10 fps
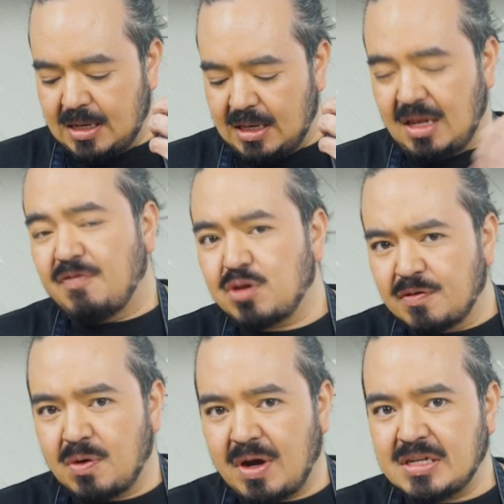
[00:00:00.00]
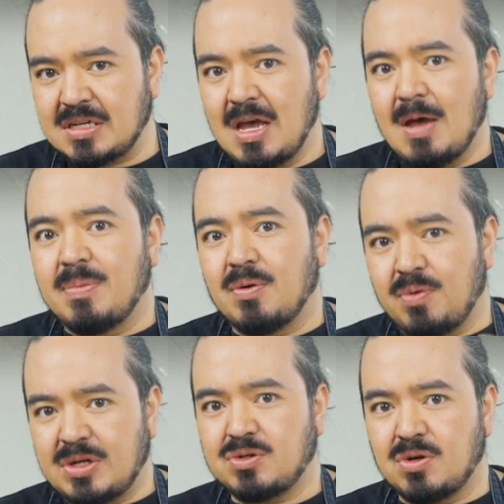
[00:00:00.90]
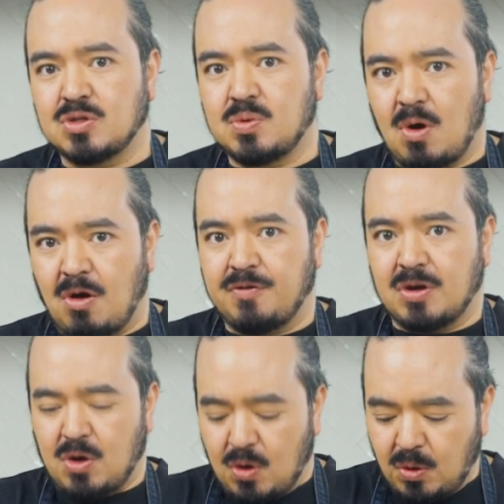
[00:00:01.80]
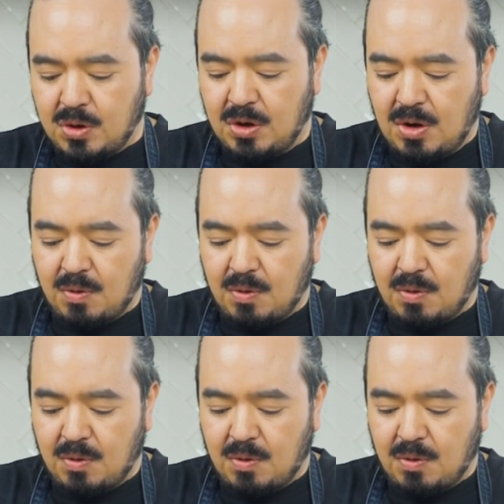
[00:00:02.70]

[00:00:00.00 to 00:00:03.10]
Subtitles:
leftover rice, but restaurants will often cook